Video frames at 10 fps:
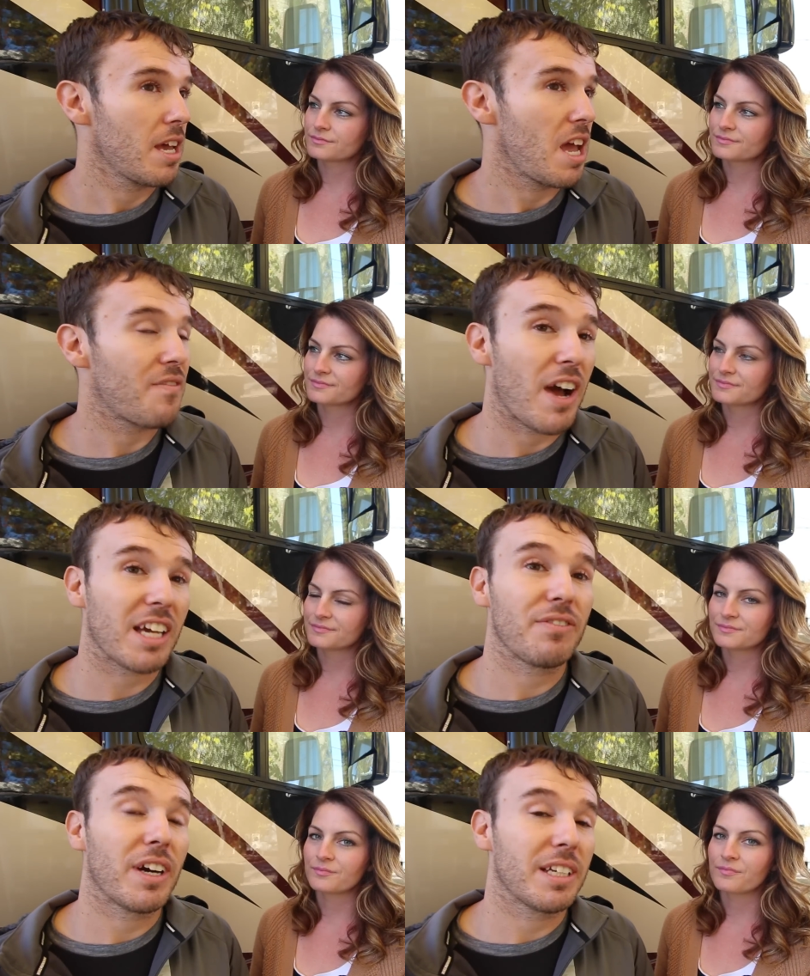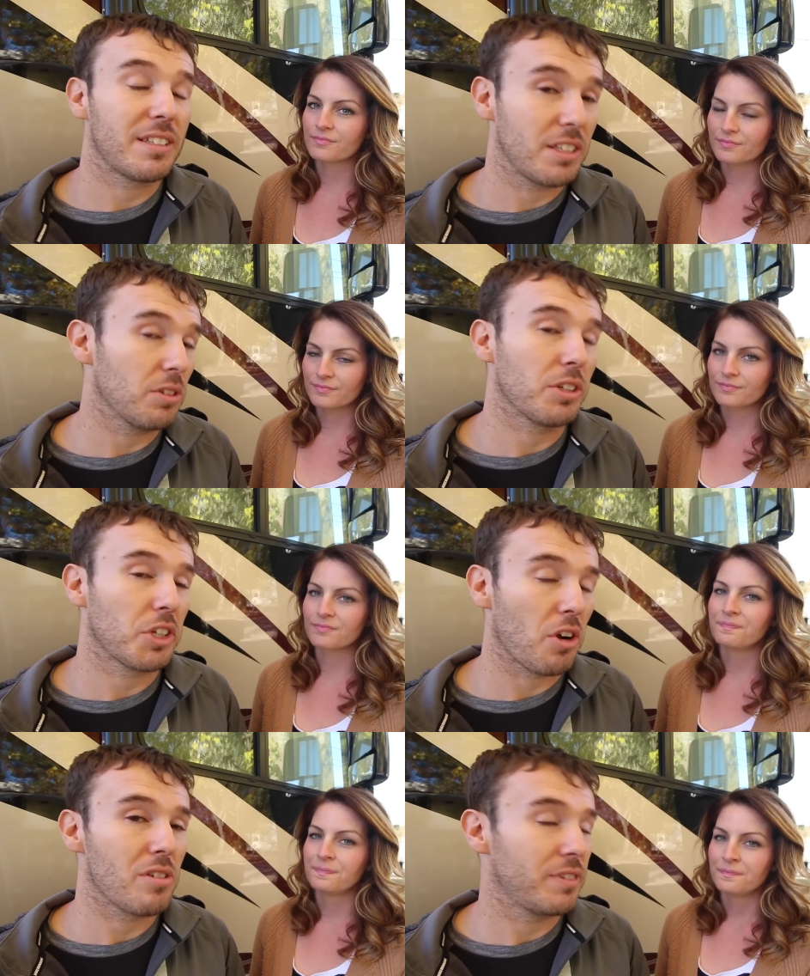Speaker 1: if I can find a deal on
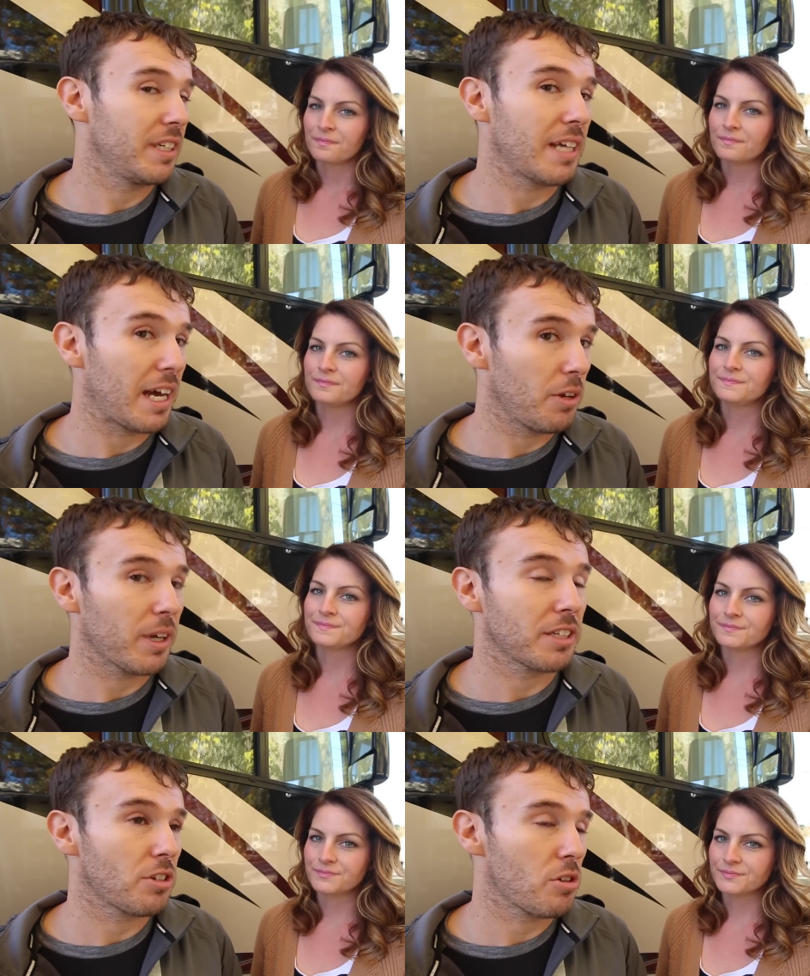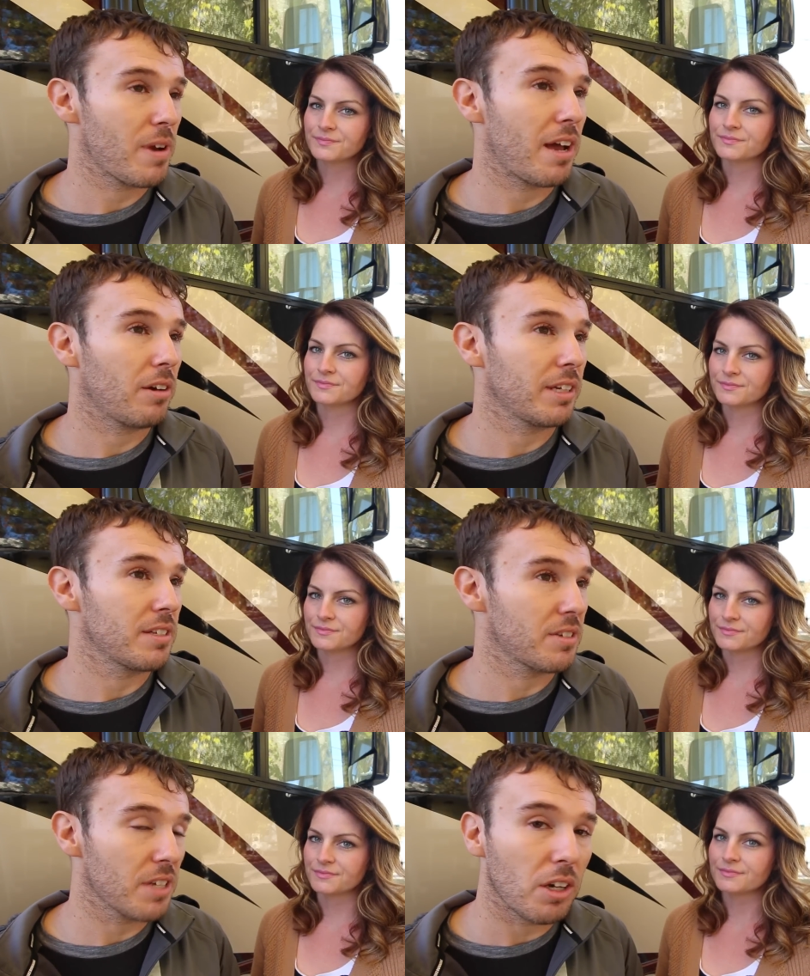an RV, I know I can turn around
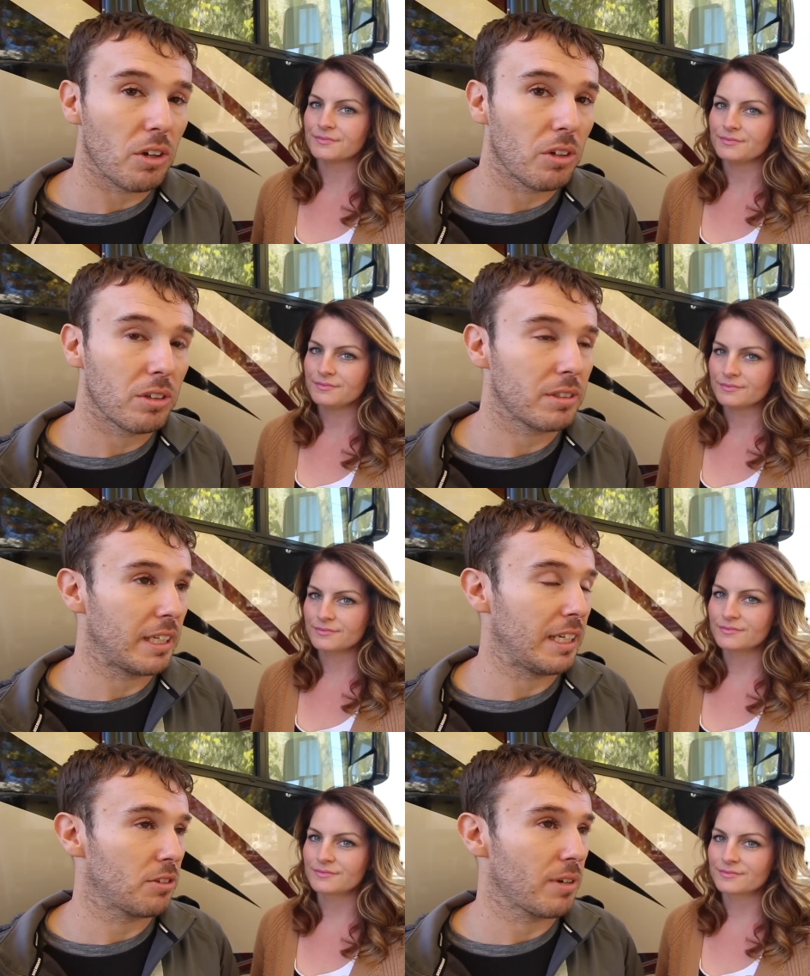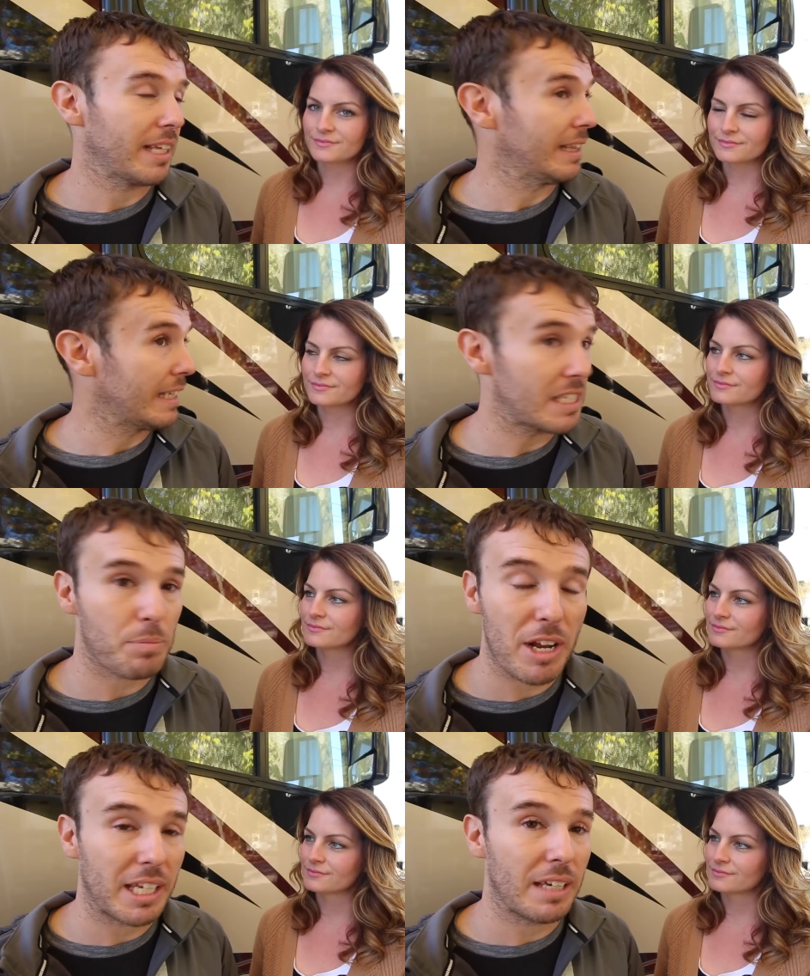and sell and either at least
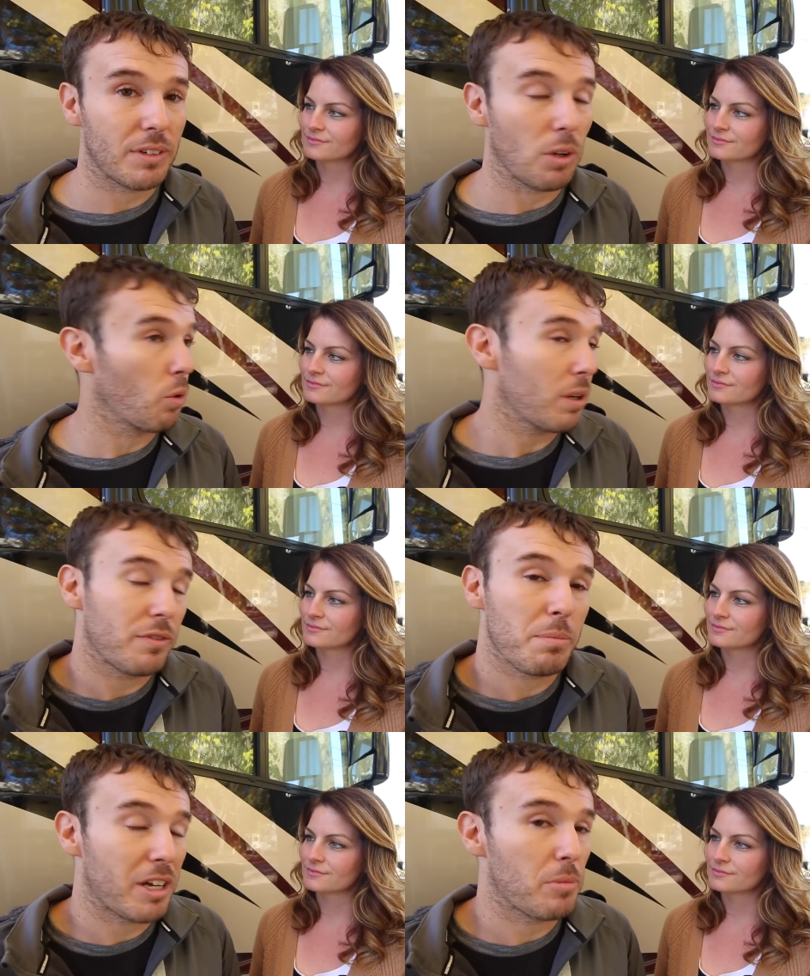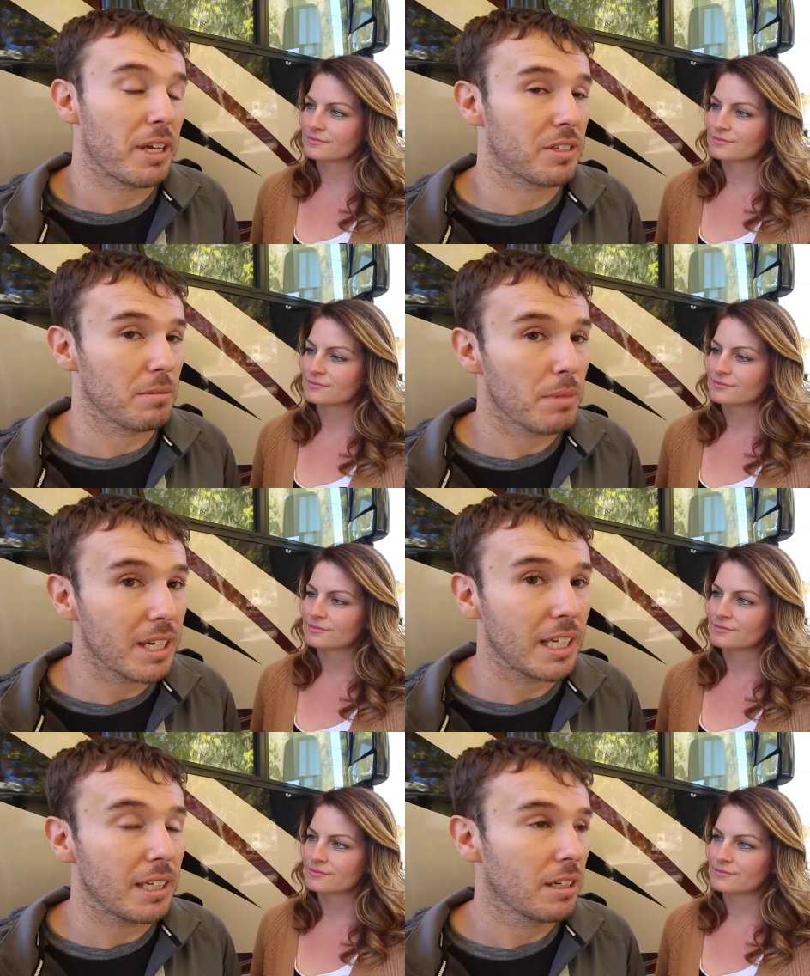break even or even better make some
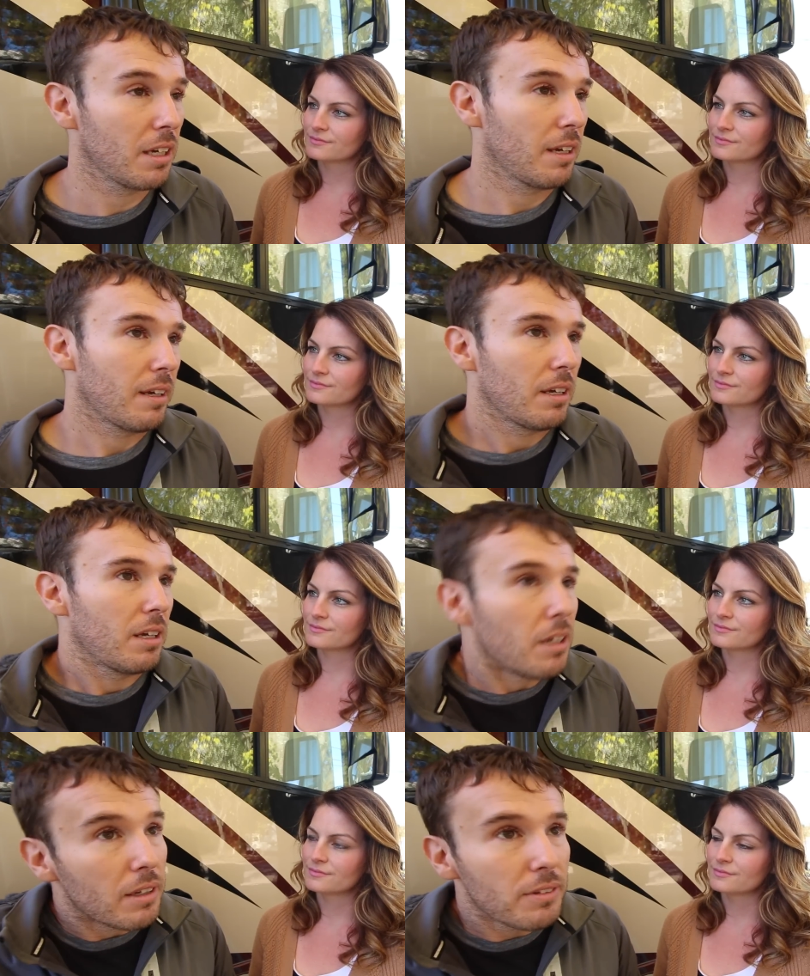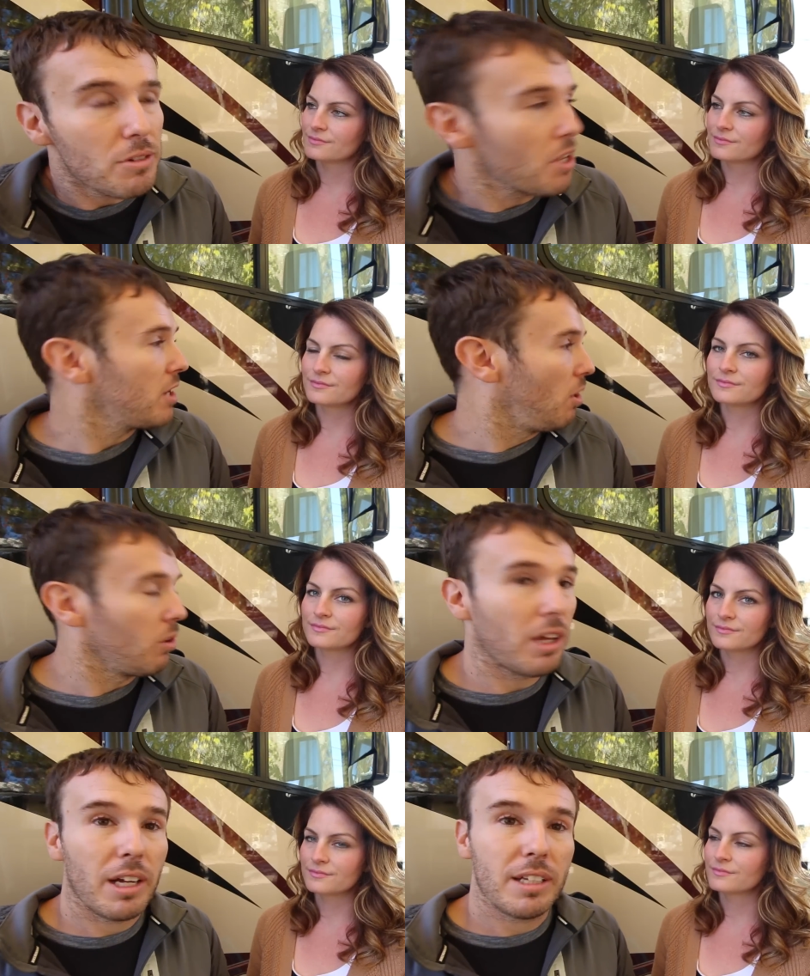money. There's not a
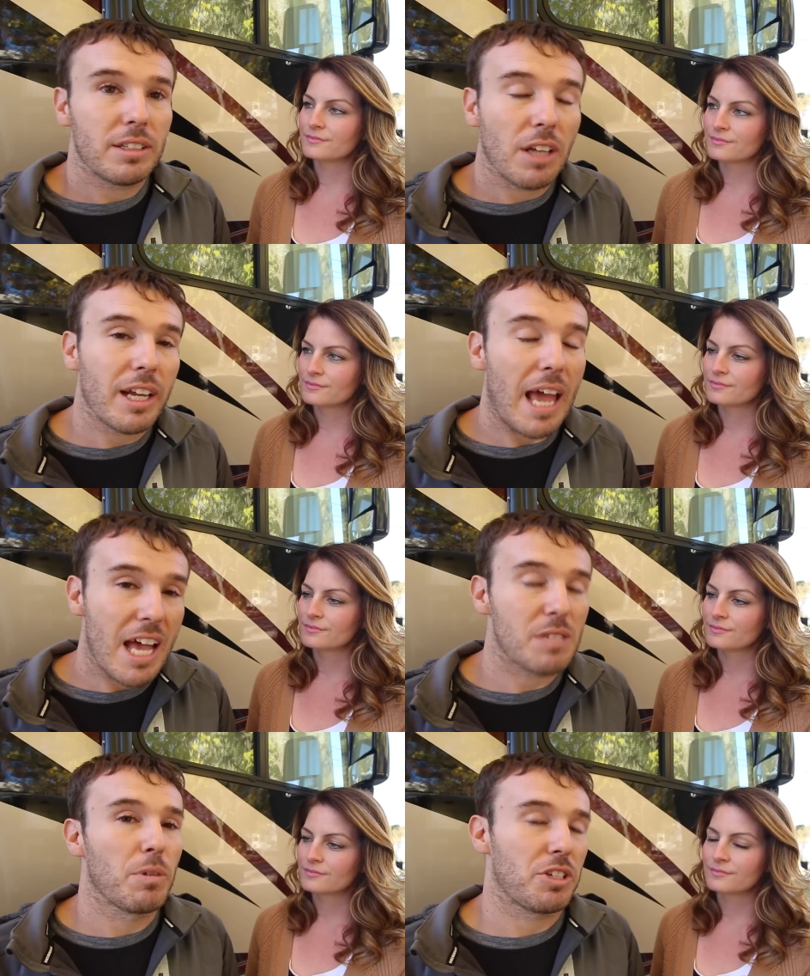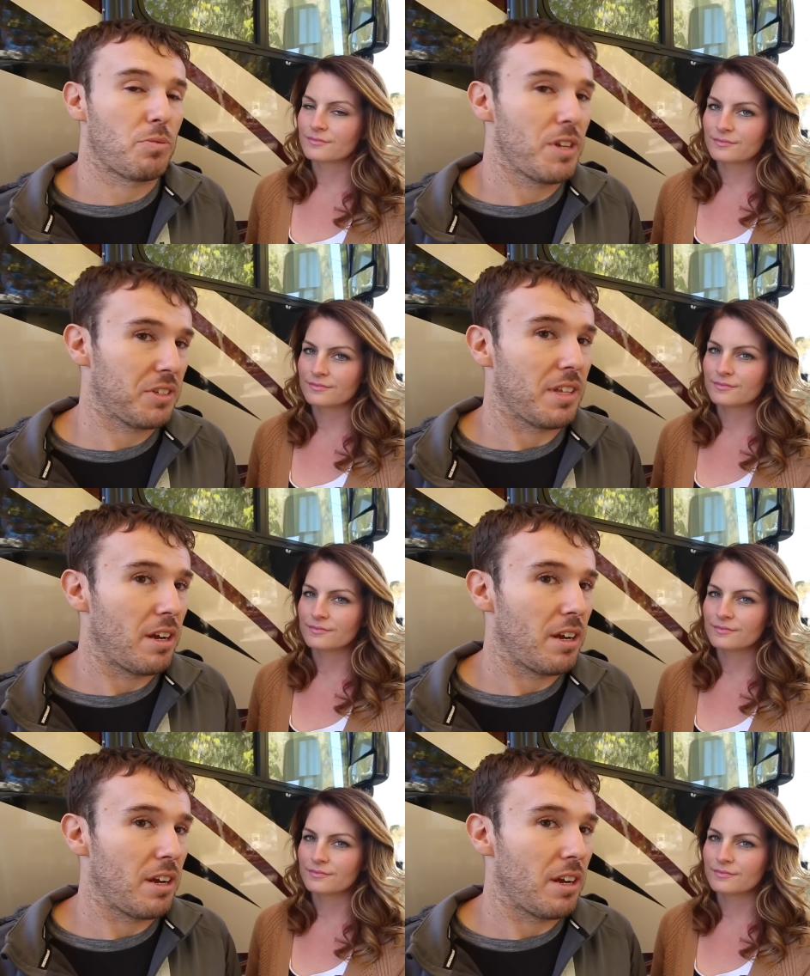whole lot, not as much risk